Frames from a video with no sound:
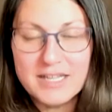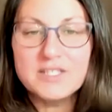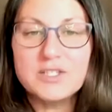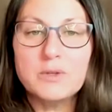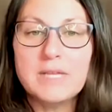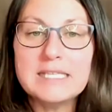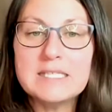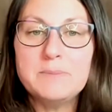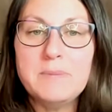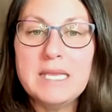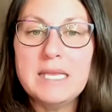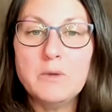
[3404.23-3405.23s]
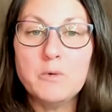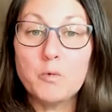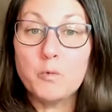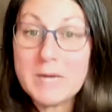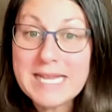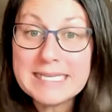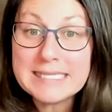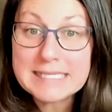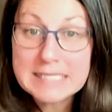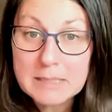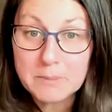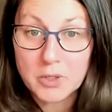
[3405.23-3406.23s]
So let's be
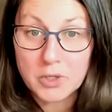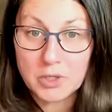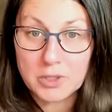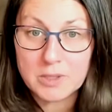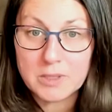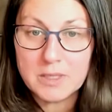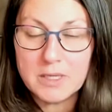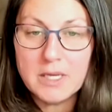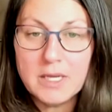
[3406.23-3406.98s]
reasonable